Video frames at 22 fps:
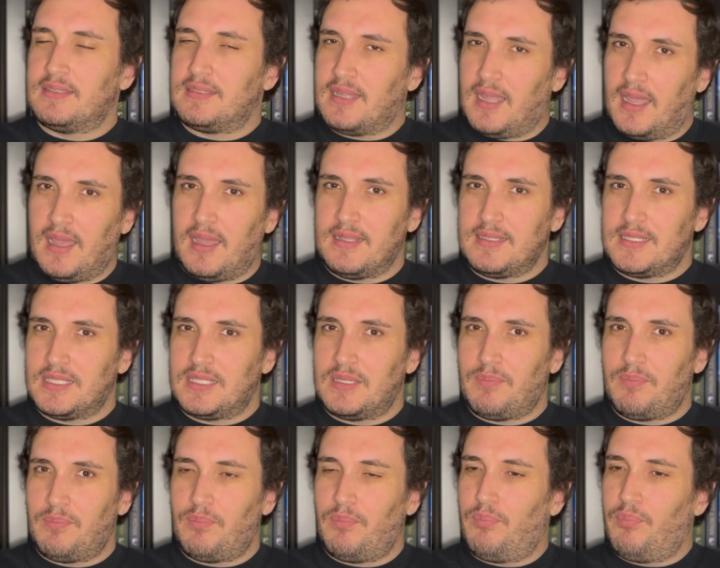Night Eyes is the
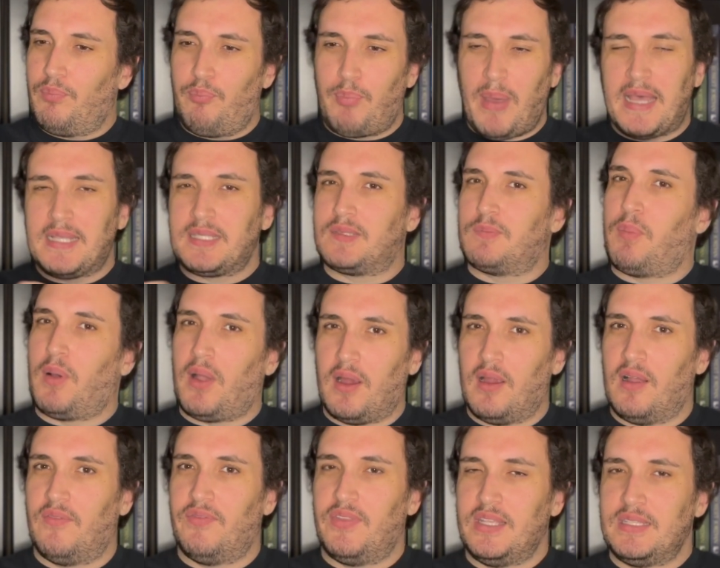best
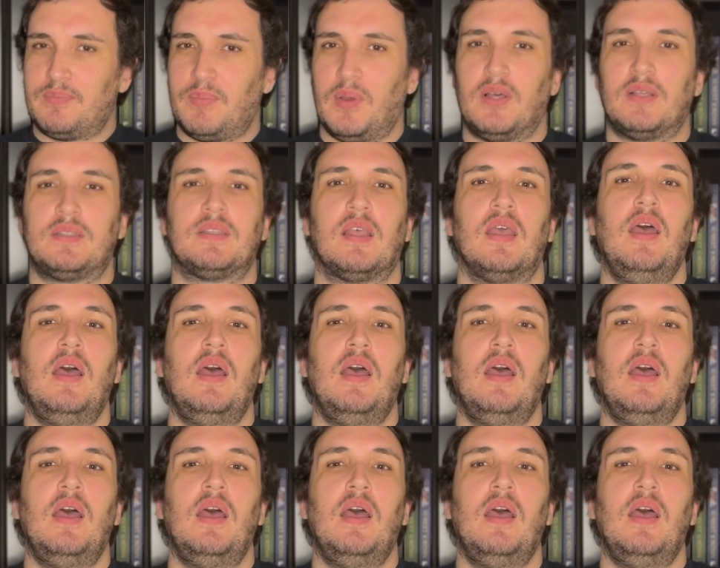part of these books.